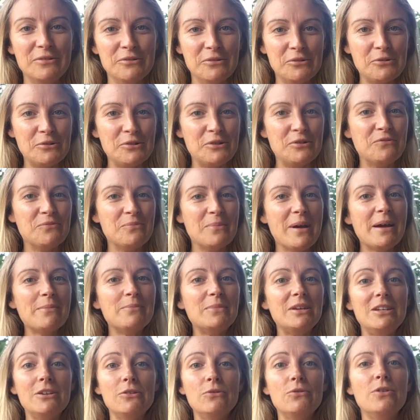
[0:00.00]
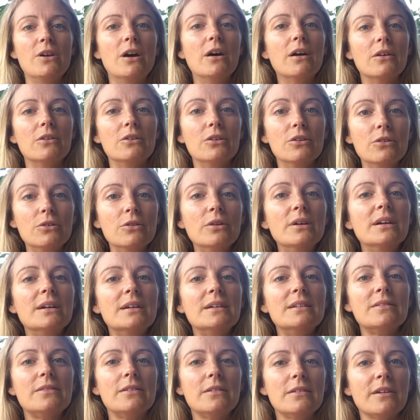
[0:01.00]
or you've met me, you know
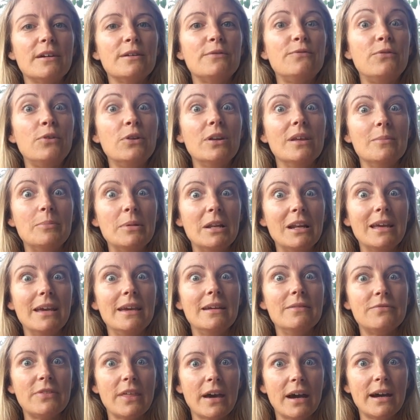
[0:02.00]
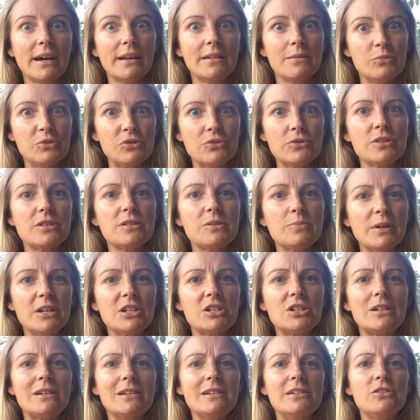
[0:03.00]
that I fully believe that animals,
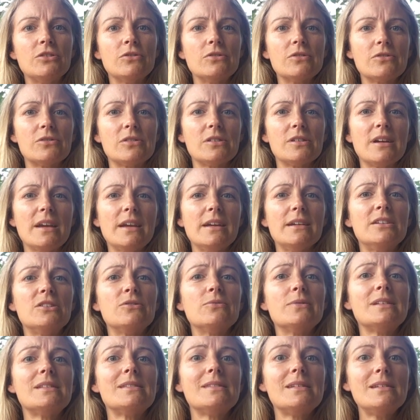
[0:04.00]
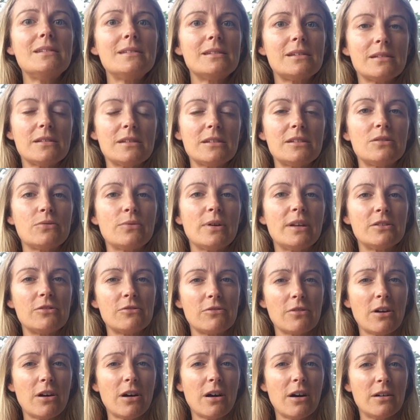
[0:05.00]
especially dogs, are here to assist us to
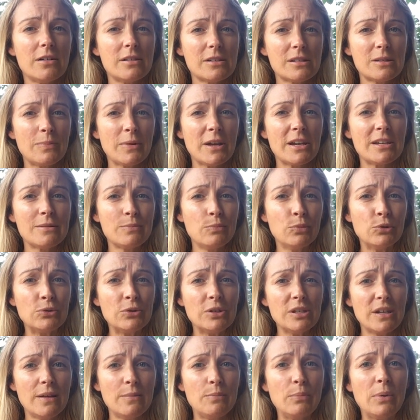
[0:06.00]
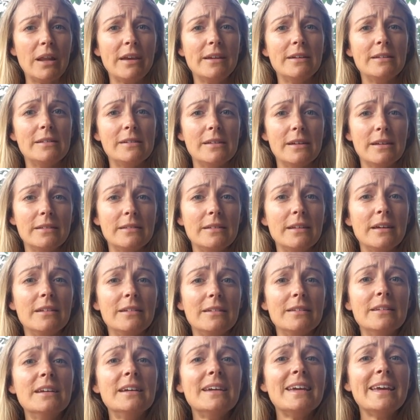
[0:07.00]
enter our heart space more deeply,
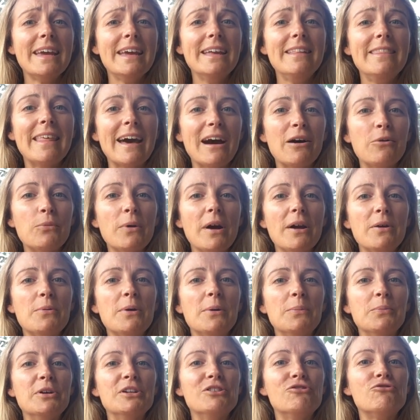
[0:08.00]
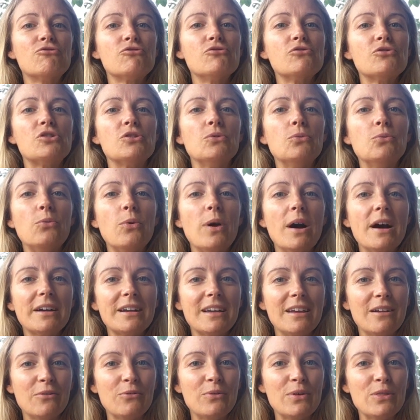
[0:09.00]
and in that way, when we're drawn to
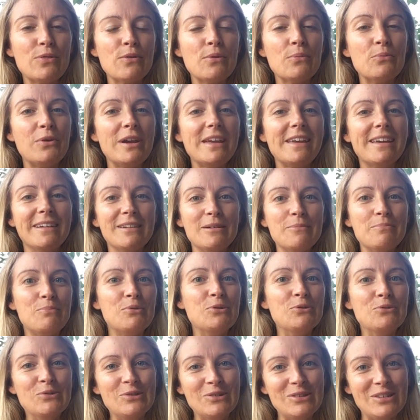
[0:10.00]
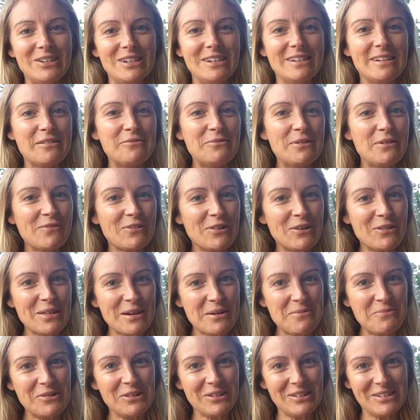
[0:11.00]
working with them, we get a boost. You know, we've got
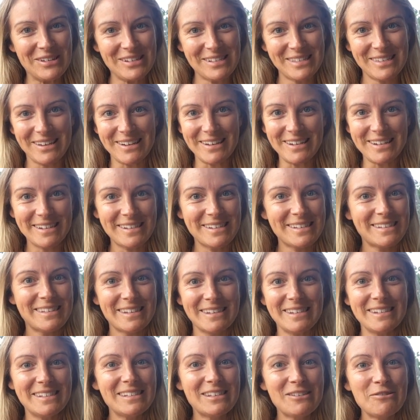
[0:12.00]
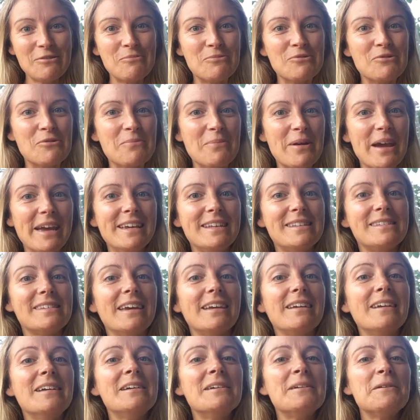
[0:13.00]
them on our side. It's super
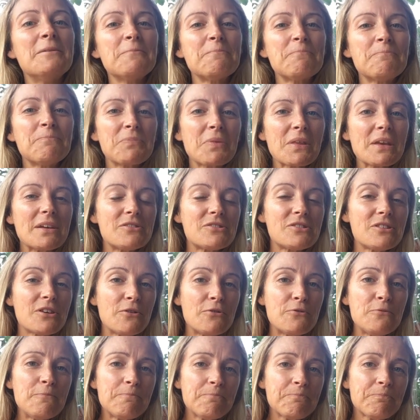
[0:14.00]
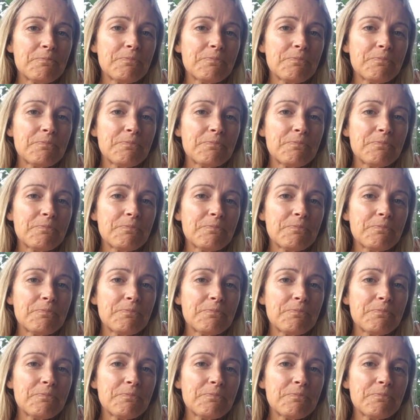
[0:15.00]
amazing. So